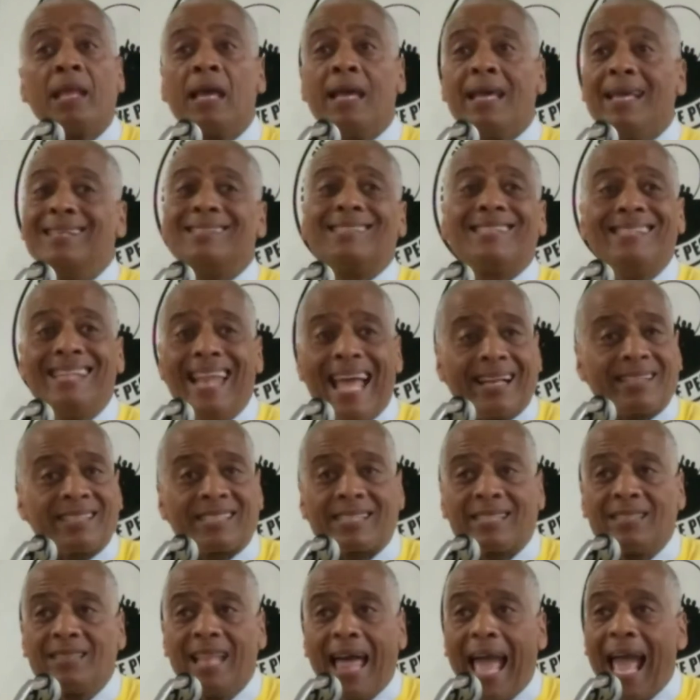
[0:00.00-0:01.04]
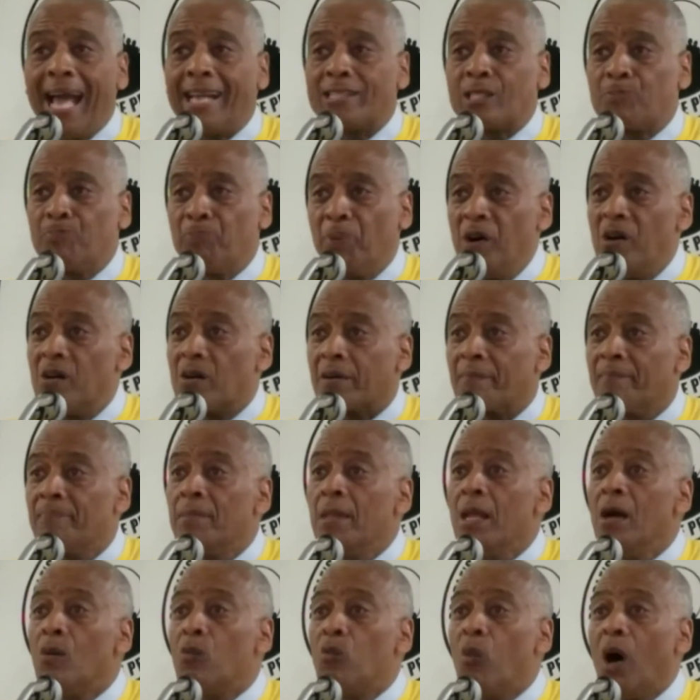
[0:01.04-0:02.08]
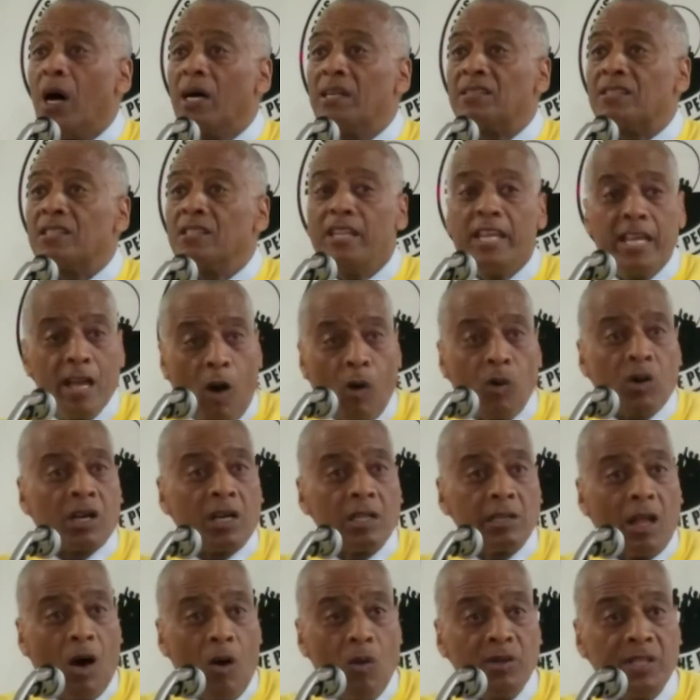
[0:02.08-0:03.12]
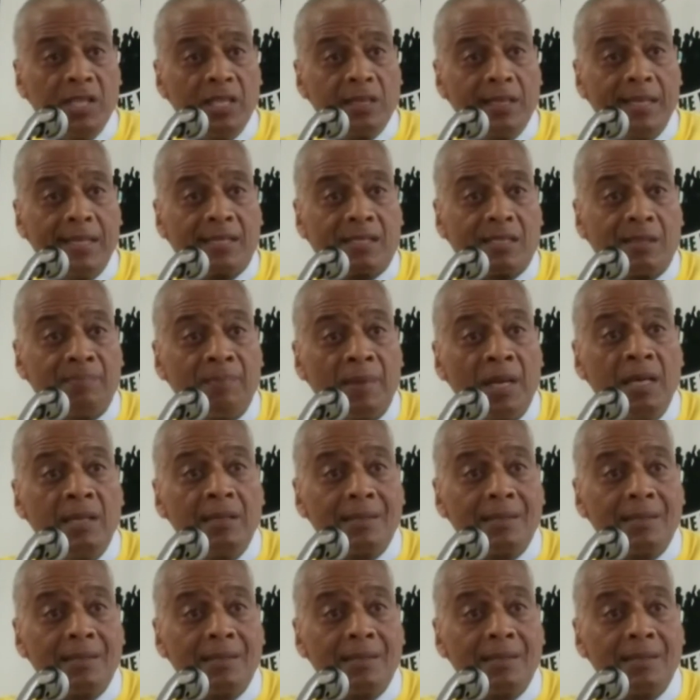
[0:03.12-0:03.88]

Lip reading: his next to last book was Neo-colonialism,